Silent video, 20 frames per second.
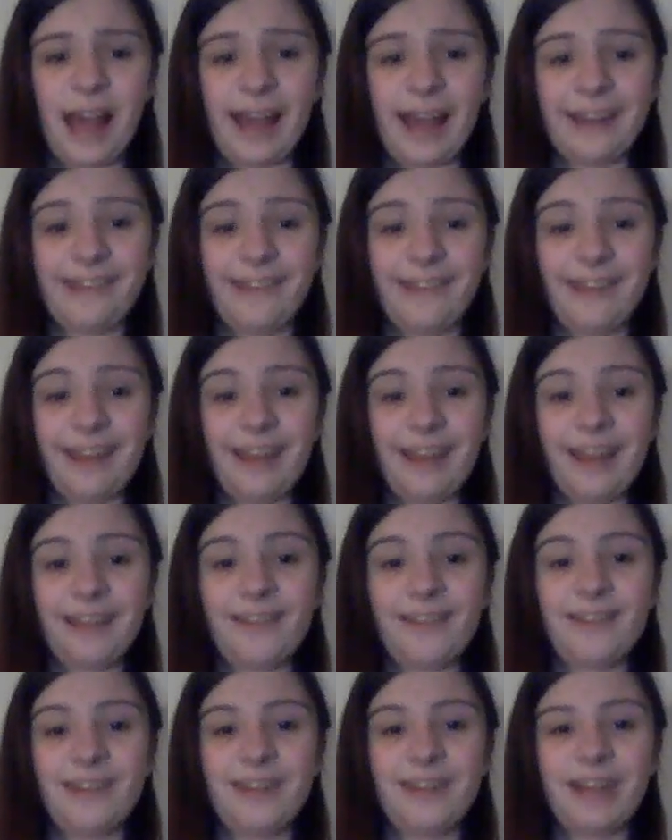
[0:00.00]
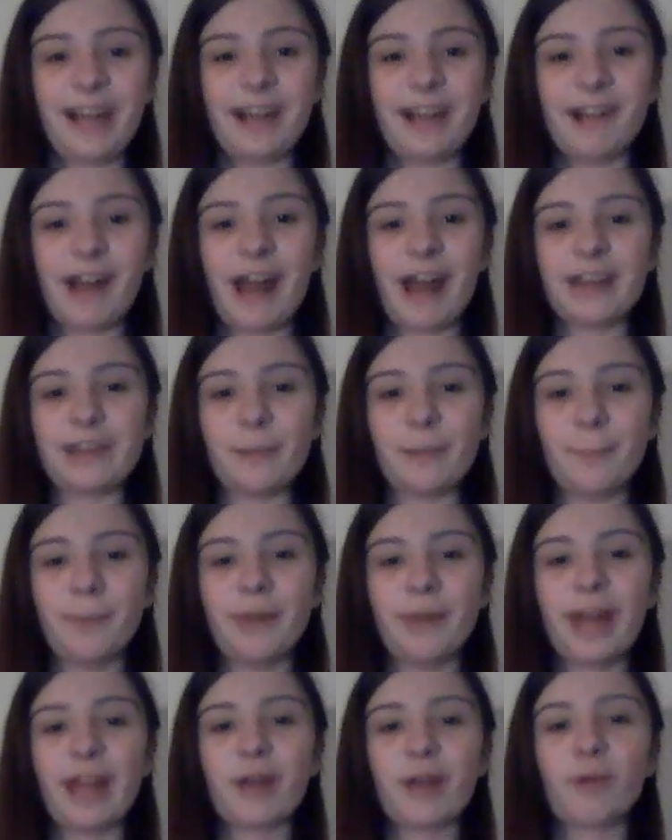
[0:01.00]
I sit and stare at the
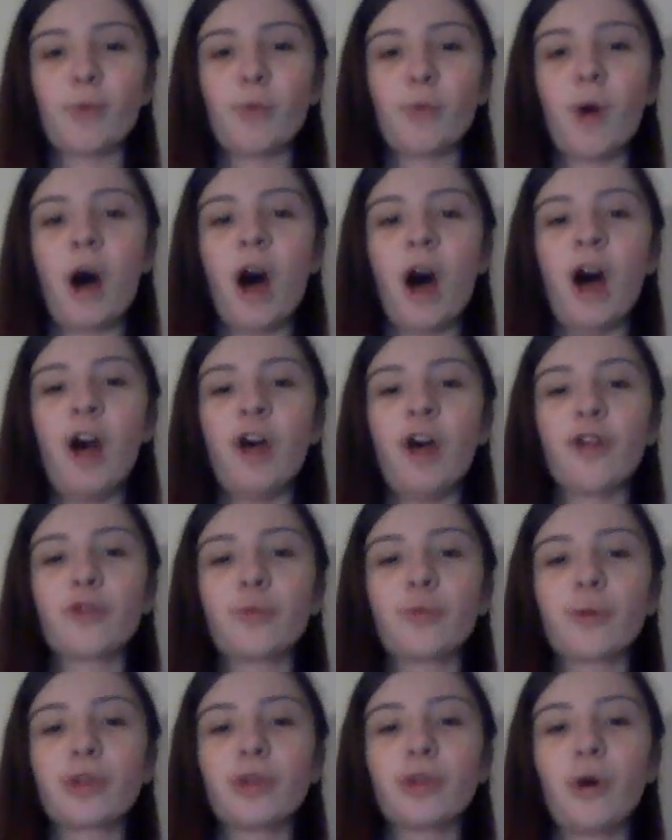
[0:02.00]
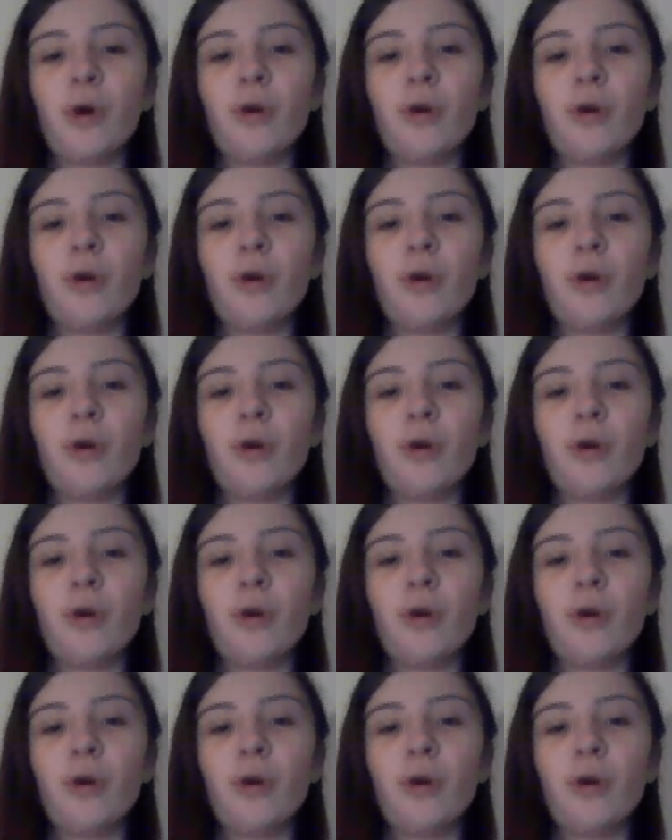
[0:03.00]
blank walls with